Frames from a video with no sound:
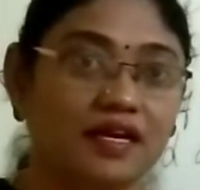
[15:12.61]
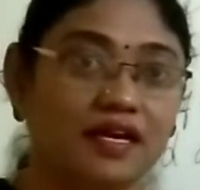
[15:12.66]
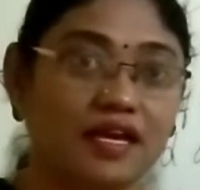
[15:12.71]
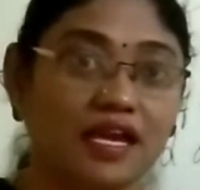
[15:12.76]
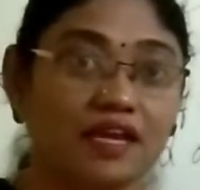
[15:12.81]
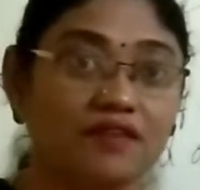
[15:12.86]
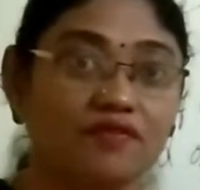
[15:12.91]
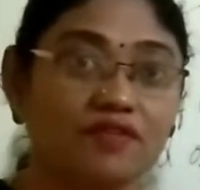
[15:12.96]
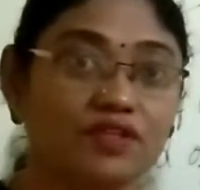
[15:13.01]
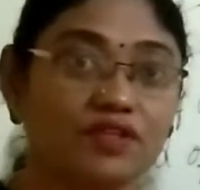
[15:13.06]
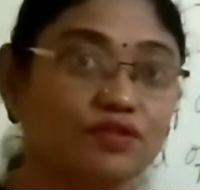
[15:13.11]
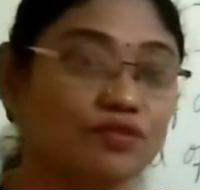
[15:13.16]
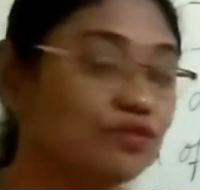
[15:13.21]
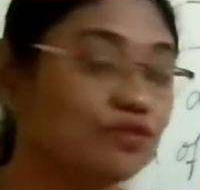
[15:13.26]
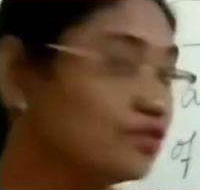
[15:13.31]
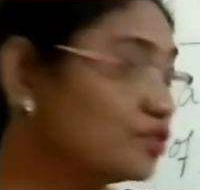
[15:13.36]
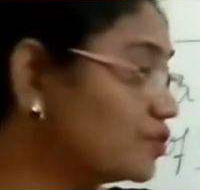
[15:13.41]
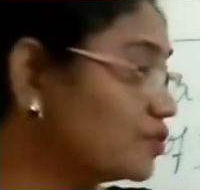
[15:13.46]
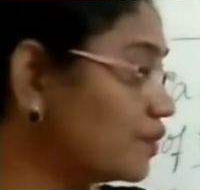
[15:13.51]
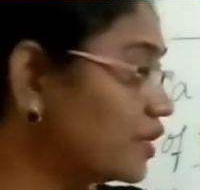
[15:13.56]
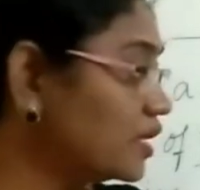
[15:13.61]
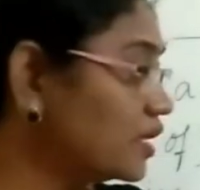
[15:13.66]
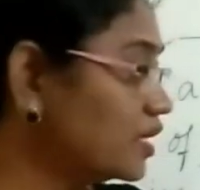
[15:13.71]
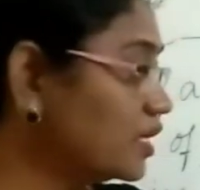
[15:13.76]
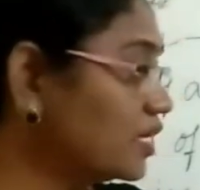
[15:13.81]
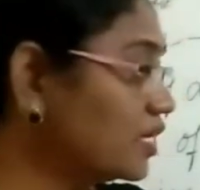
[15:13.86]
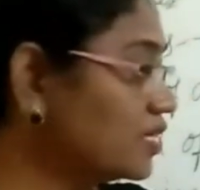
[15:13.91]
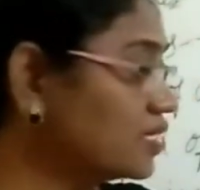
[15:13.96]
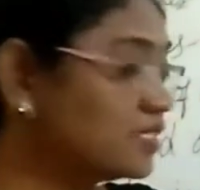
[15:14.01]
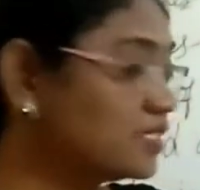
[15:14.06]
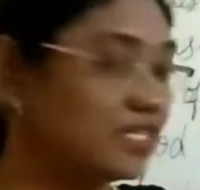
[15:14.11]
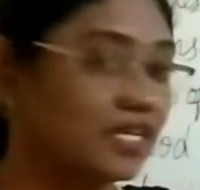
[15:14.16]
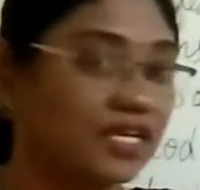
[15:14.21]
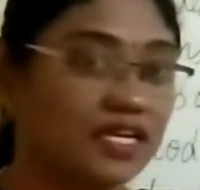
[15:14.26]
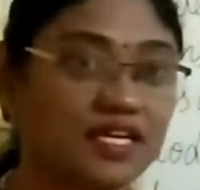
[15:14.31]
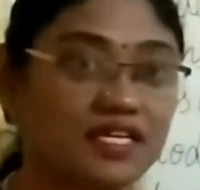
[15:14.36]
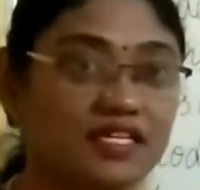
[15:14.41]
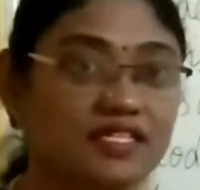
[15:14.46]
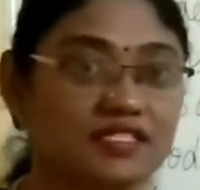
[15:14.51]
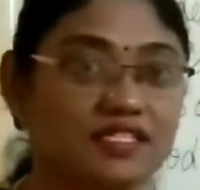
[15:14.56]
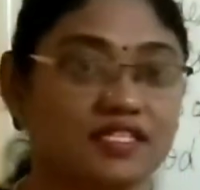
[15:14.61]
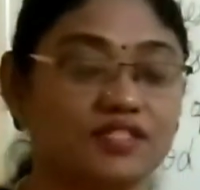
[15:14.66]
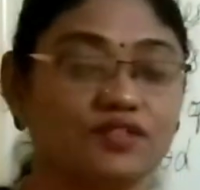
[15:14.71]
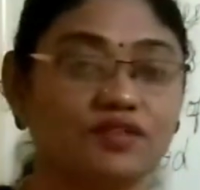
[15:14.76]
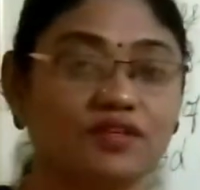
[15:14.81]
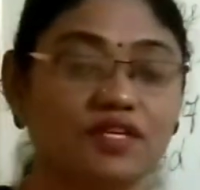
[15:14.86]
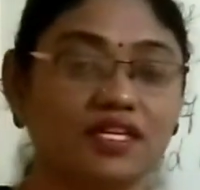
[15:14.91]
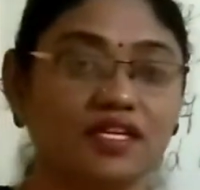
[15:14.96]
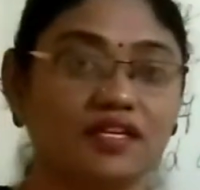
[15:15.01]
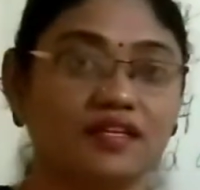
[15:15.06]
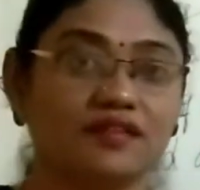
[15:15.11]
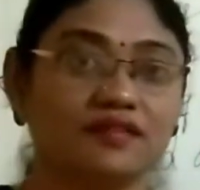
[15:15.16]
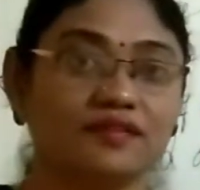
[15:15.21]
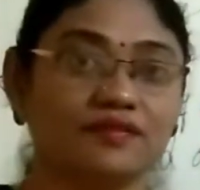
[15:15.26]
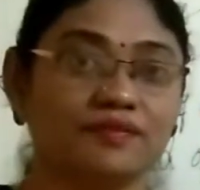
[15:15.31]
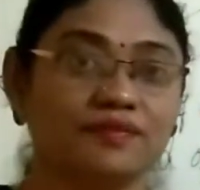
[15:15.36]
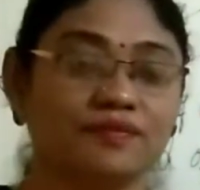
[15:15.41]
can we use 22nd century?